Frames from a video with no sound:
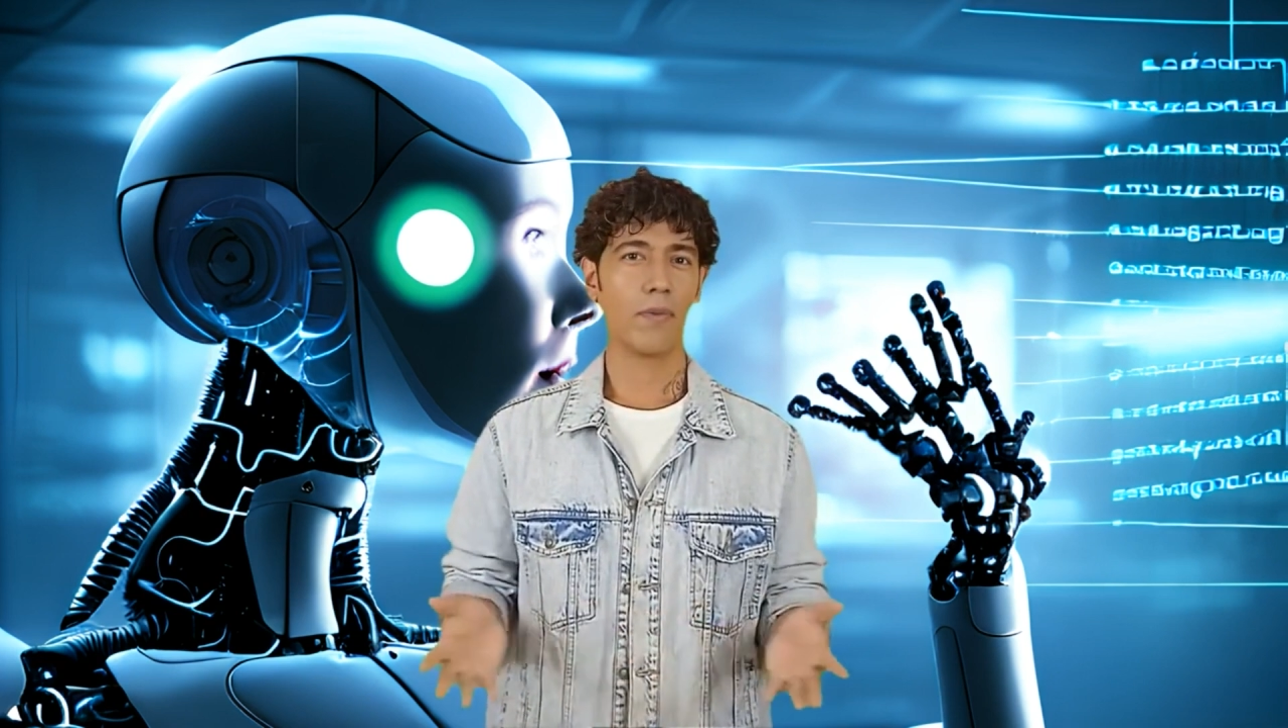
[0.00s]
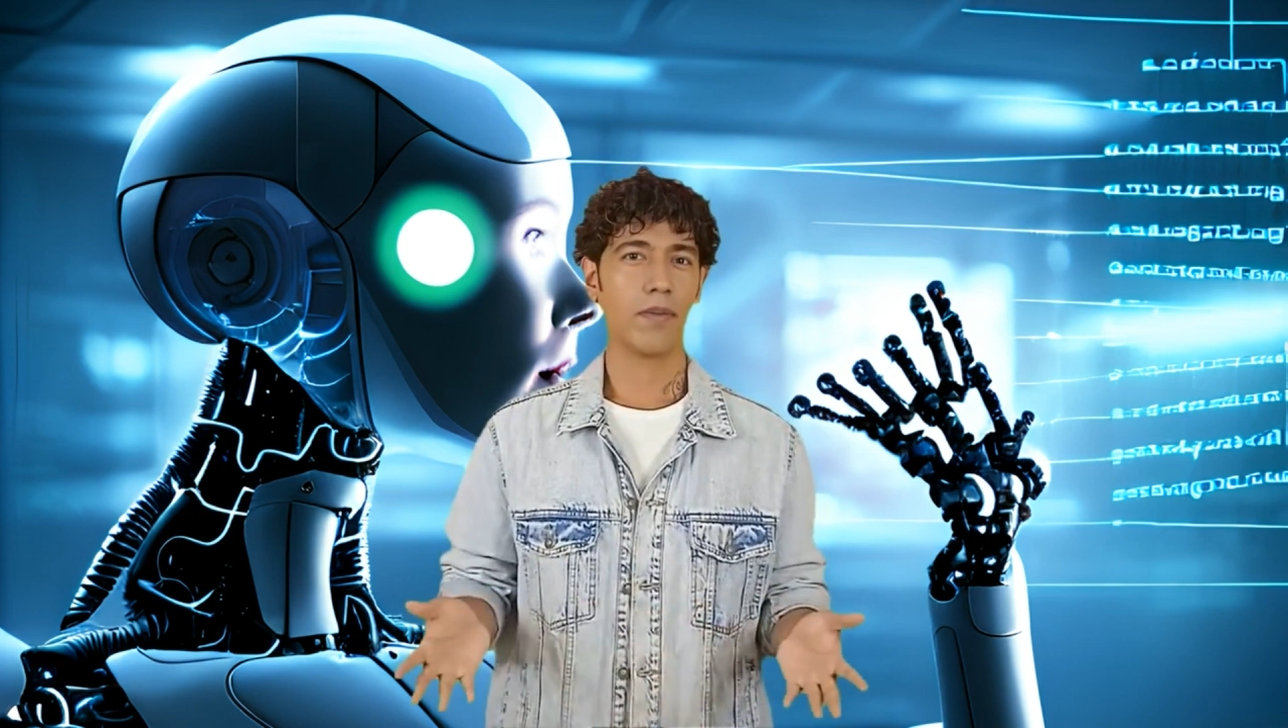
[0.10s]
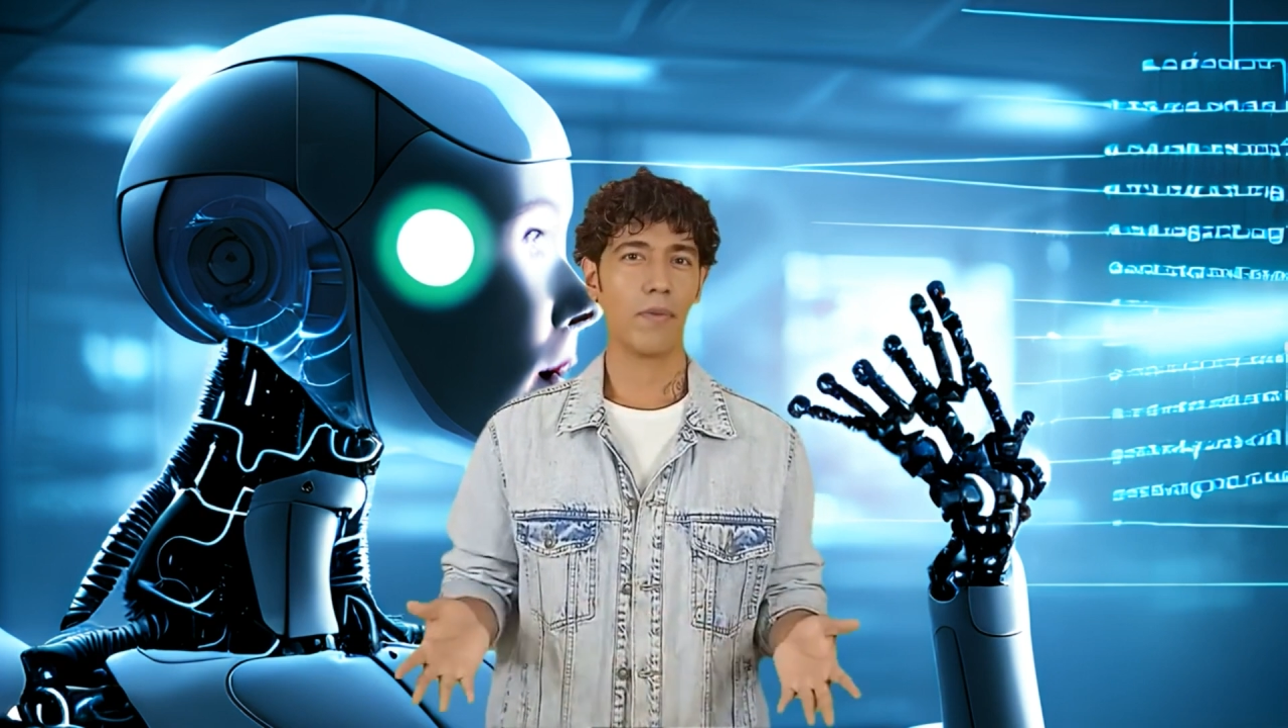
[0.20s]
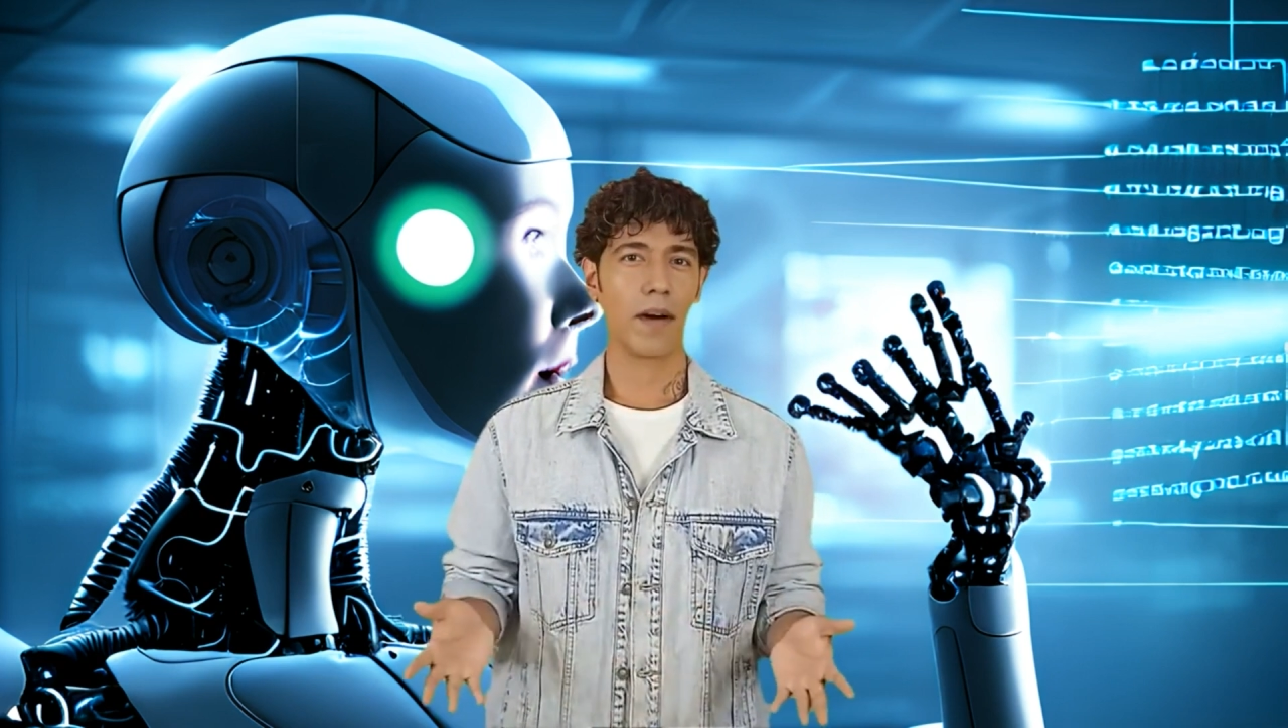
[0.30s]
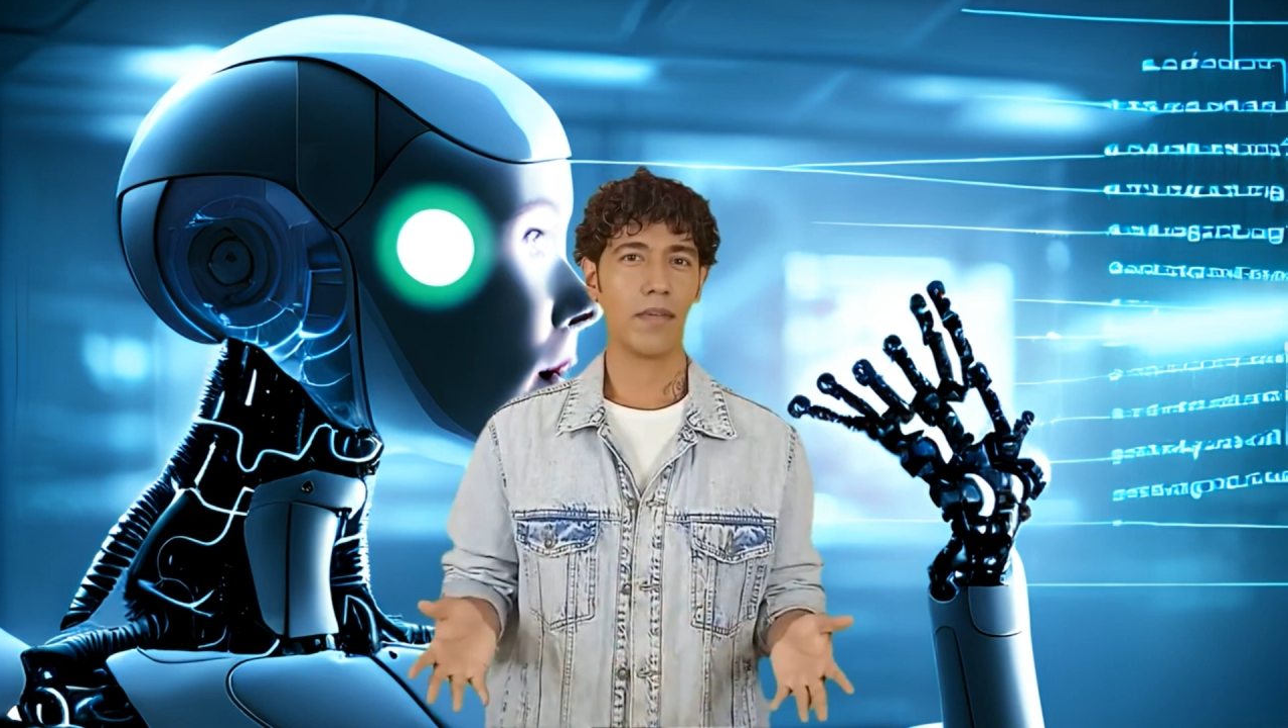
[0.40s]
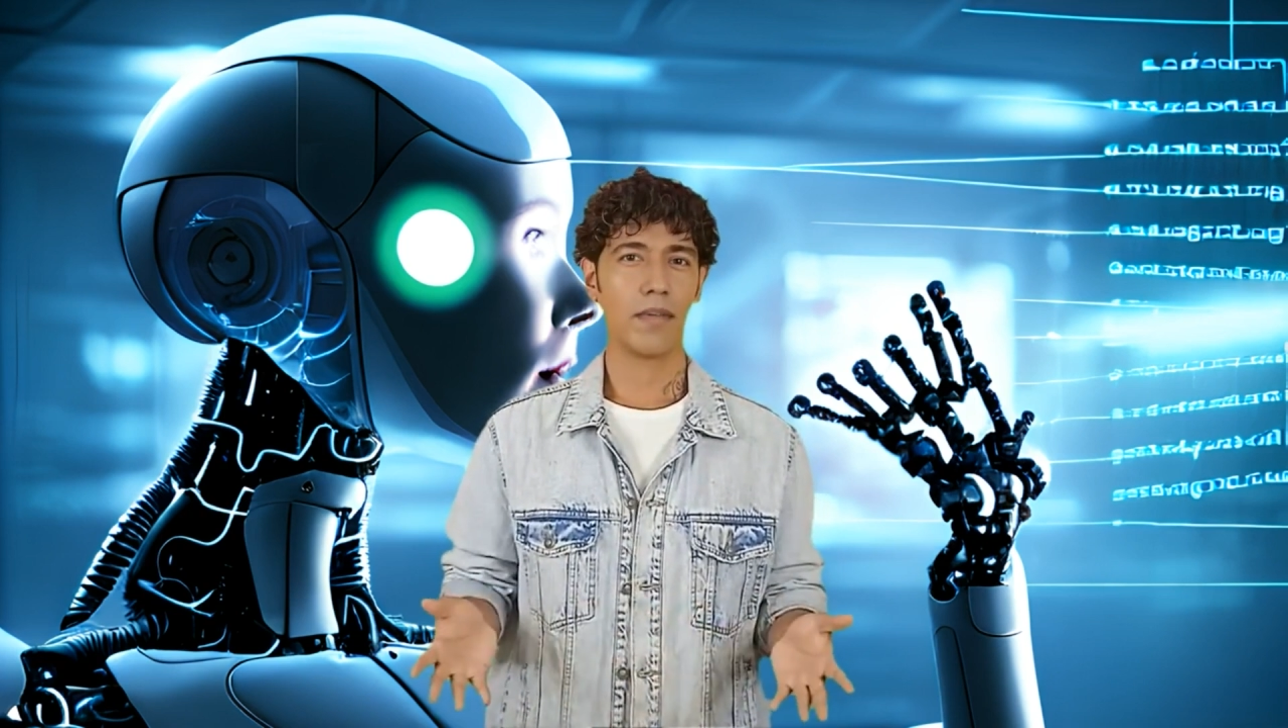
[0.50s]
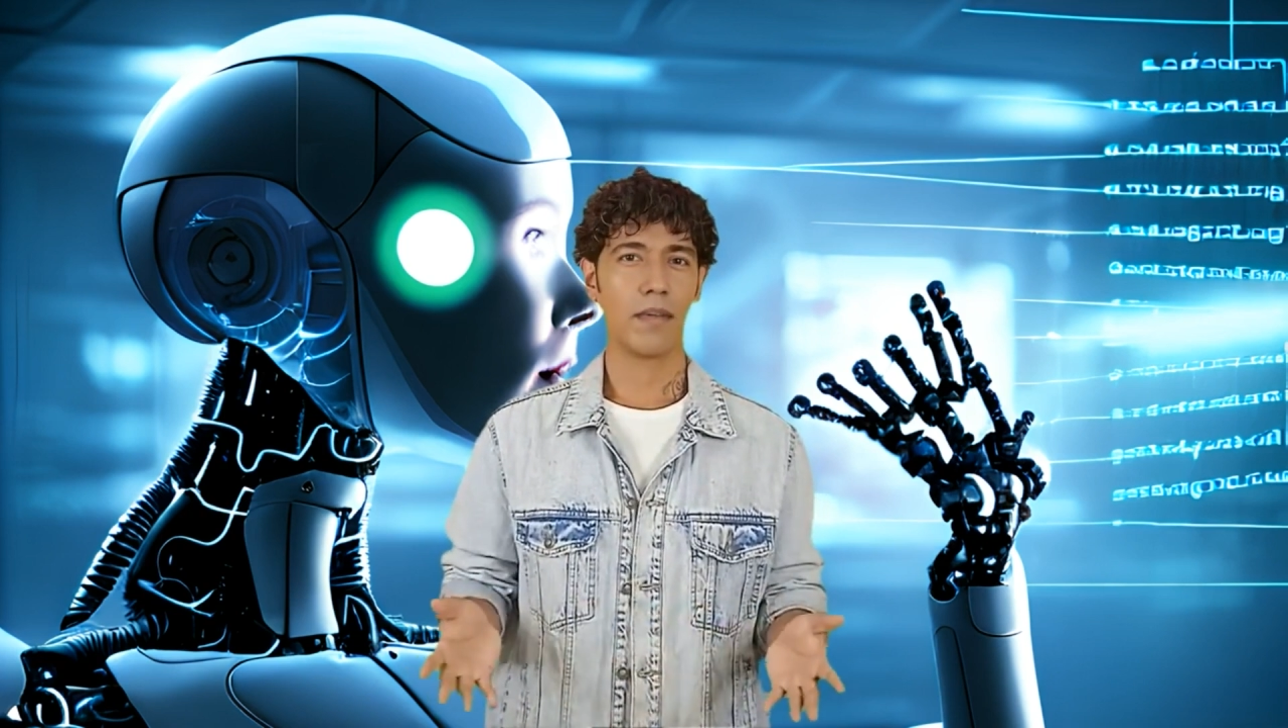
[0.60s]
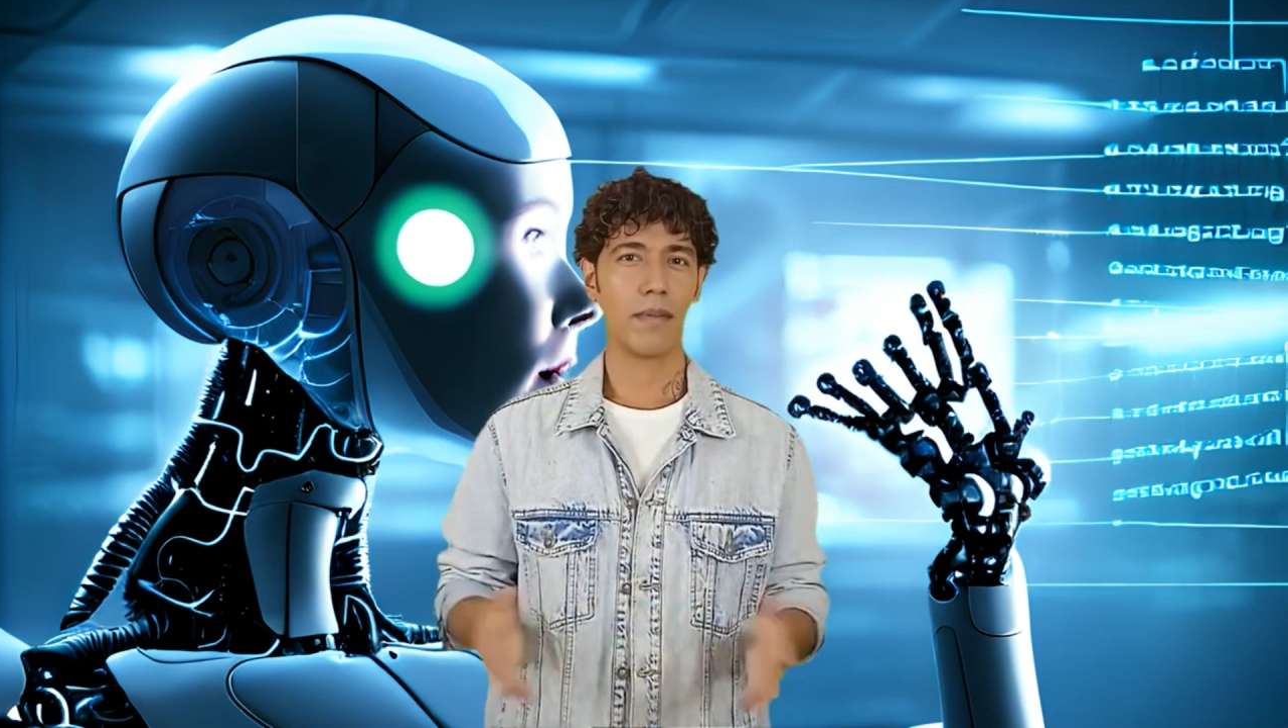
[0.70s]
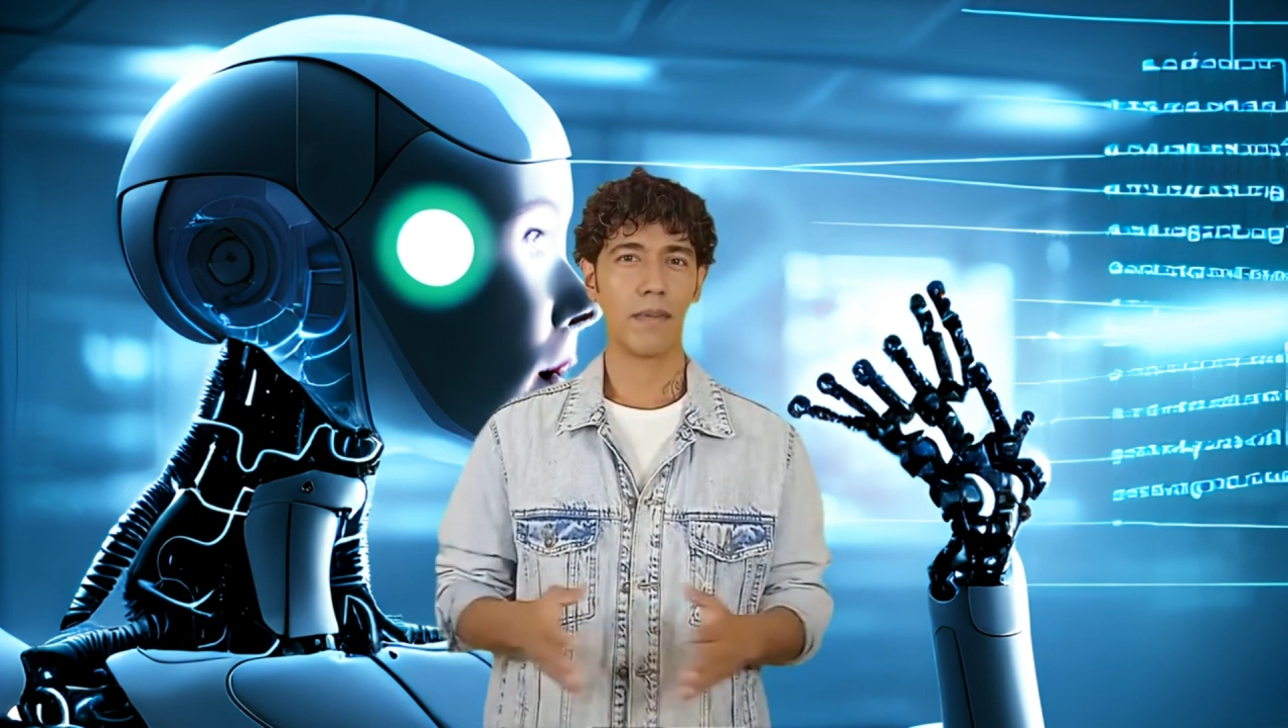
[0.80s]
with humans.